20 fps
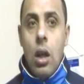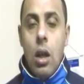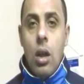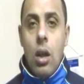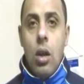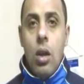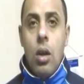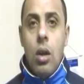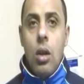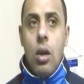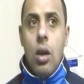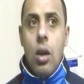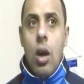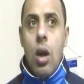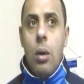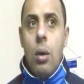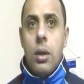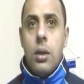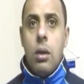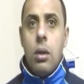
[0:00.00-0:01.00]

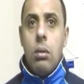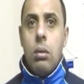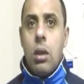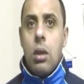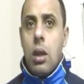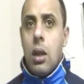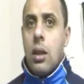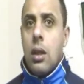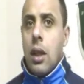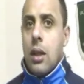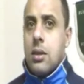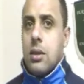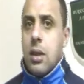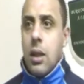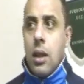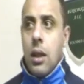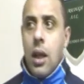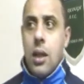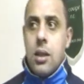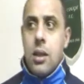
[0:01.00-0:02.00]
No, I don't think
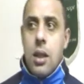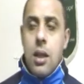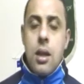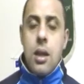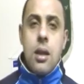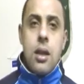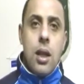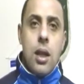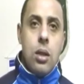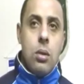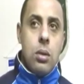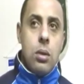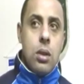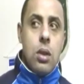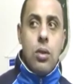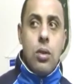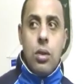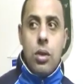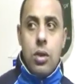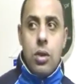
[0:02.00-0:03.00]
that's the case. I think what they're